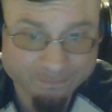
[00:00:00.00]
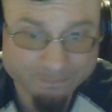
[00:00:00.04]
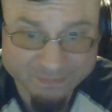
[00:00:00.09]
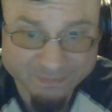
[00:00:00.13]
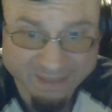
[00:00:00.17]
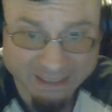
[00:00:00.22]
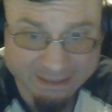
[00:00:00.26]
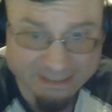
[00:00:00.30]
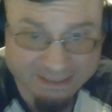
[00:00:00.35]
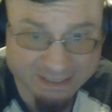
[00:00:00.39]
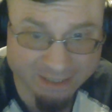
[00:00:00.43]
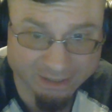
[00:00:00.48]

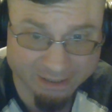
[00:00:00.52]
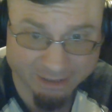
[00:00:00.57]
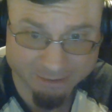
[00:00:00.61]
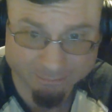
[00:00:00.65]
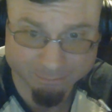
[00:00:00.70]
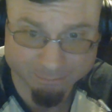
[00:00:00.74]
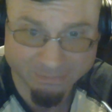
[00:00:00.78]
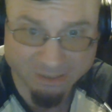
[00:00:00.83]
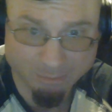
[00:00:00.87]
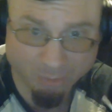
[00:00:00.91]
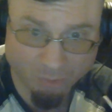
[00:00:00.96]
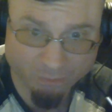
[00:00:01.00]
I tell you,
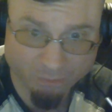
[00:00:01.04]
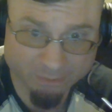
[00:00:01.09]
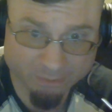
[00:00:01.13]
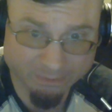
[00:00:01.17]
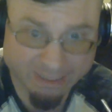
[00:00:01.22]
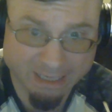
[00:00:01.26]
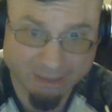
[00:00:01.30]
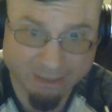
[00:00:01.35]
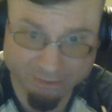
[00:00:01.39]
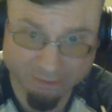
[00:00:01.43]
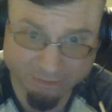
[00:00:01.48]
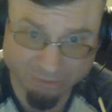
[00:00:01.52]
me moving
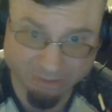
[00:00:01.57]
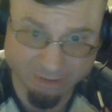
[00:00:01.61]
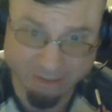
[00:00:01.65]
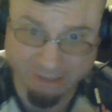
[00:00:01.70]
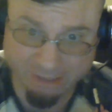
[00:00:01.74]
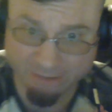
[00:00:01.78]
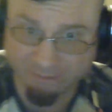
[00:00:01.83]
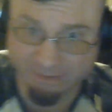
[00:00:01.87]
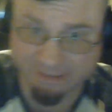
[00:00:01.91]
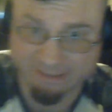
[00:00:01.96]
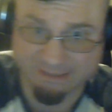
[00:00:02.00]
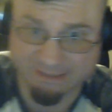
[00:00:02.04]
around and you can
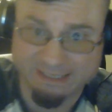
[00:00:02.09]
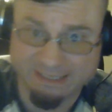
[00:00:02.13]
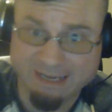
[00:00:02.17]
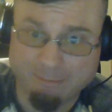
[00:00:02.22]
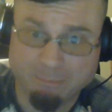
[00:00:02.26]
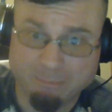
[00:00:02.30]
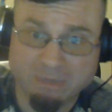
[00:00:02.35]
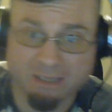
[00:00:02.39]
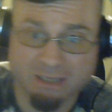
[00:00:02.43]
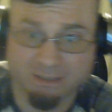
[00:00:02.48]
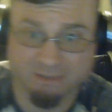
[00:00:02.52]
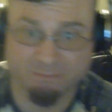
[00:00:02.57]
hear this, that
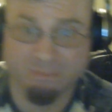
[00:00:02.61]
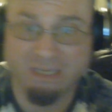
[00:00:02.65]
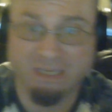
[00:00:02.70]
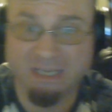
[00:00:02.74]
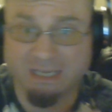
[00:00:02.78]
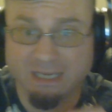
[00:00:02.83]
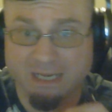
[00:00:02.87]
bugs me.